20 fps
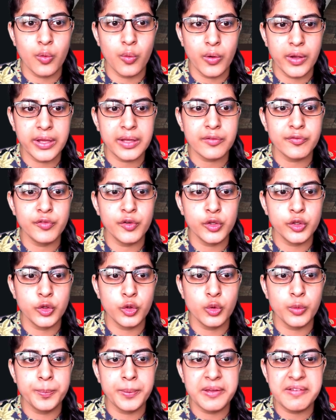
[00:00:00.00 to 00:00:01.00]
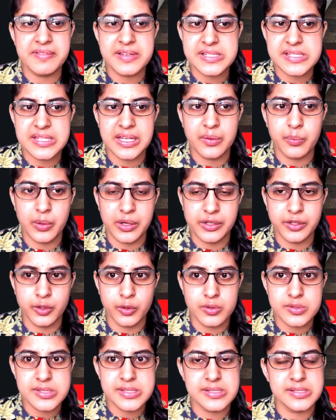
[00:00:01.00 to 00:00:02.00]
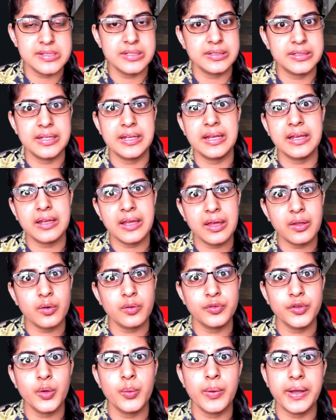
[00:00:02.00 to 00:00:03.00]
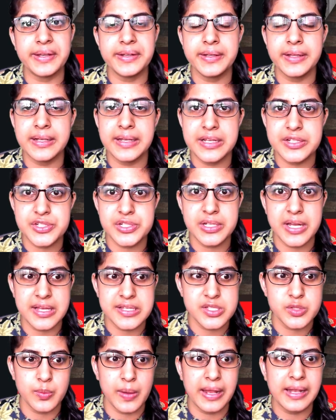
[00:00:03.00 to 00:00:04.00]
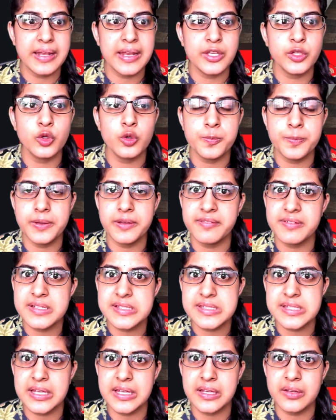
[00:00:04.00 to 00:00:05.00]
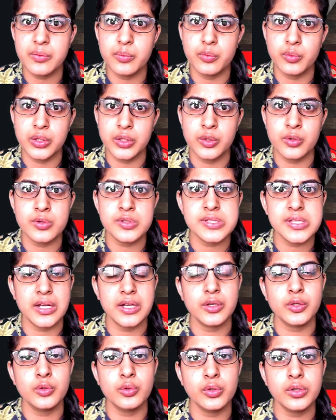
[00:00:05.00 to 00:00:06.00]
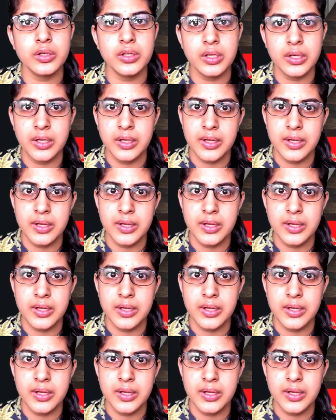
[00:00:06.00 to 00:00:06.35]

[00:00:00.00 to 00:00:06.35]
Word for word: going for UPVC windows this will take care of your ventilation as well and UPVC windows are a good